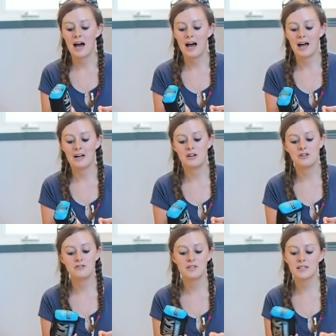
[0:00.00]
and
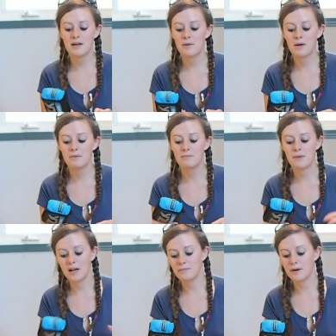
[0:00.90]
you think there might be
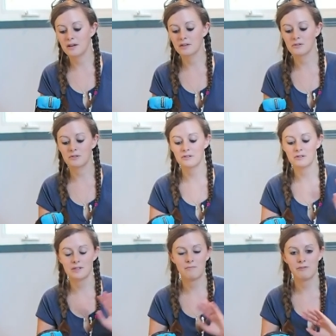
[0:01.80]
bed bugs or
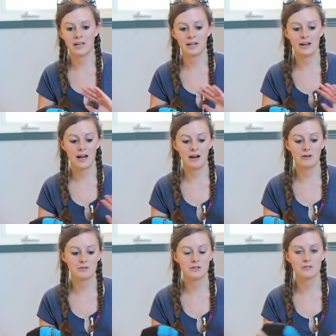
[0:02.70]
something
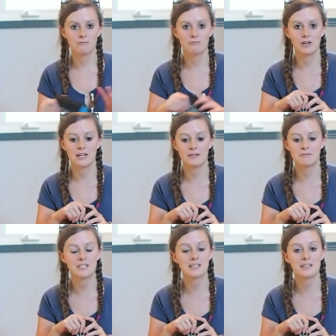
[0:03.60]
else really
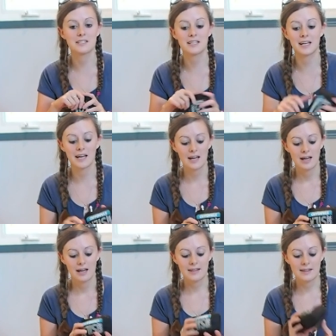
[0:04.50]
disgusting,
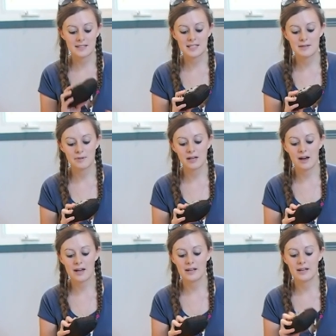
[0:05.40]
then the sleeping
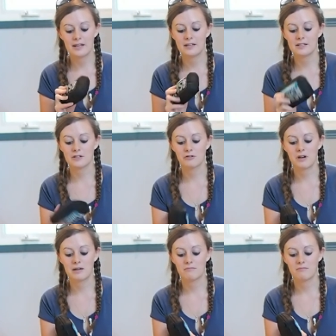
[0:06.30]
liner is
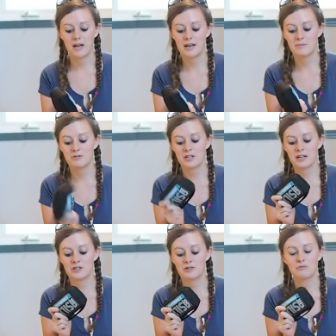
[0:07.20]
great, and it
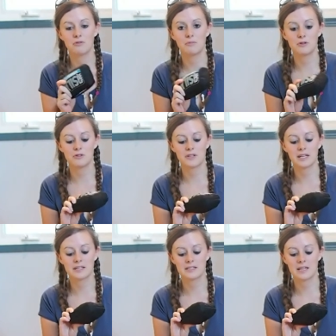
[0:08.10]
protects you from most
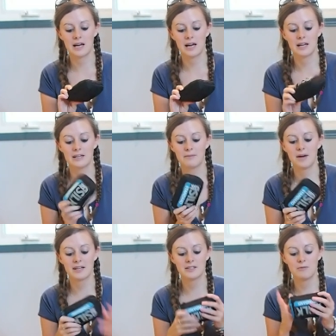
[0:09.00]
things, and it
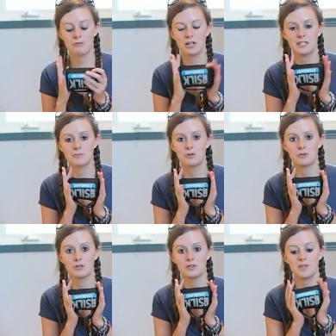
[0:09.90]
packs up really
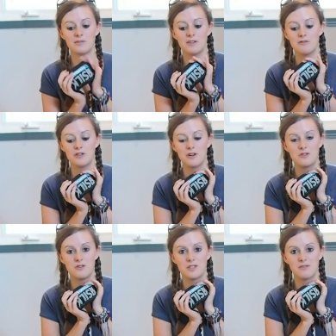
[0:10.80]
small, so even if you
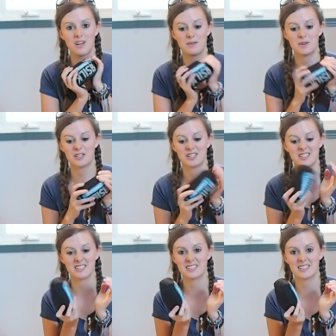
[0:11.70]
don't use it very much, it
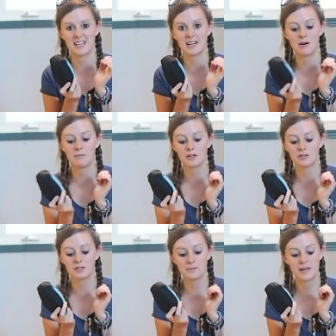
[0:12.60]
doesn't take up
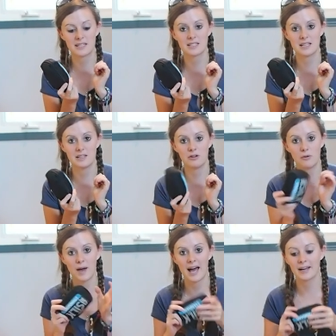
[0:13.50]
much space in your
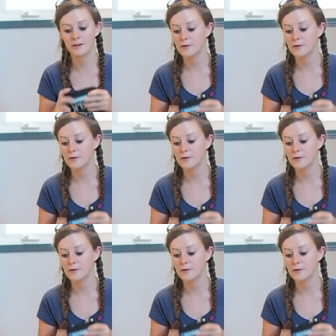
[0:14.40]
bag.